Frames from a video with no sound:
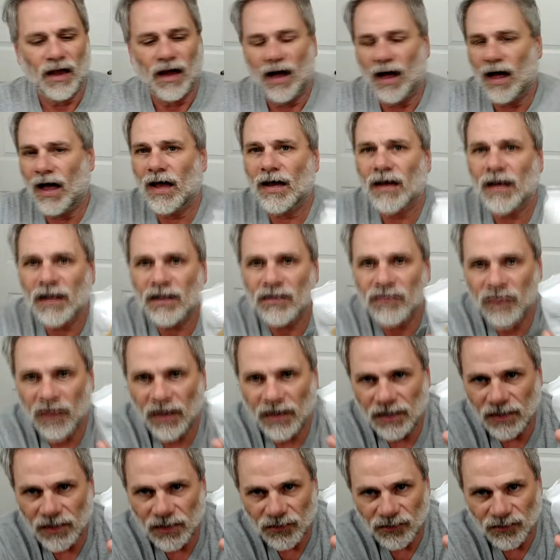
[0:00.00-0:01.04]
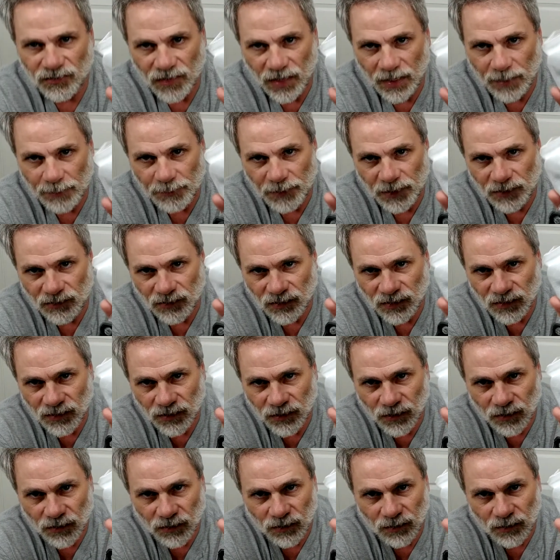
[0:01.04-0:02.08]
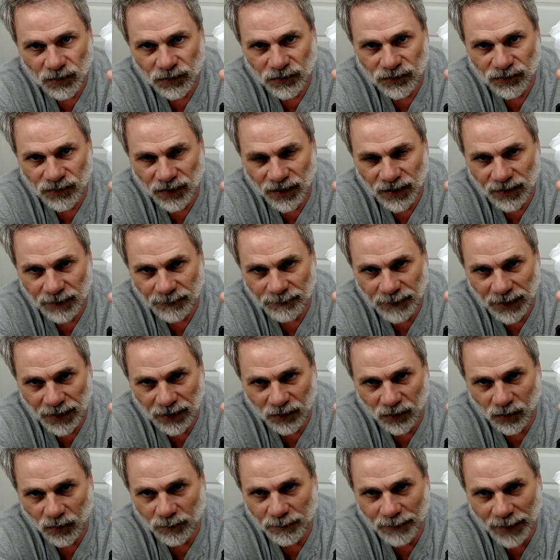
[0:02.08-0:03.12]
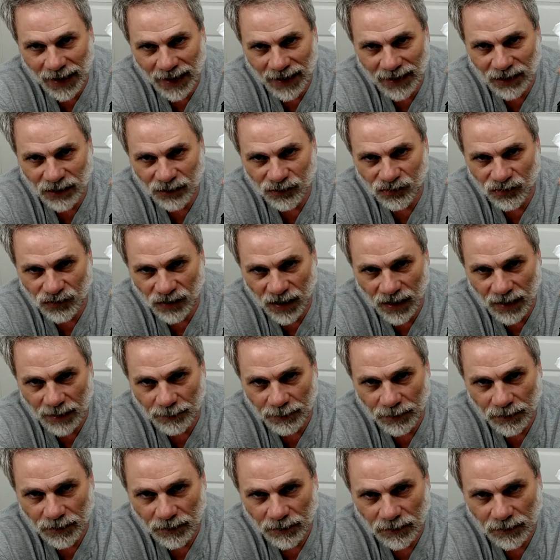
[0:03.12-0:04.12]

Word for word: I got to tell you, this tape that's in here looks like medical bandage tape.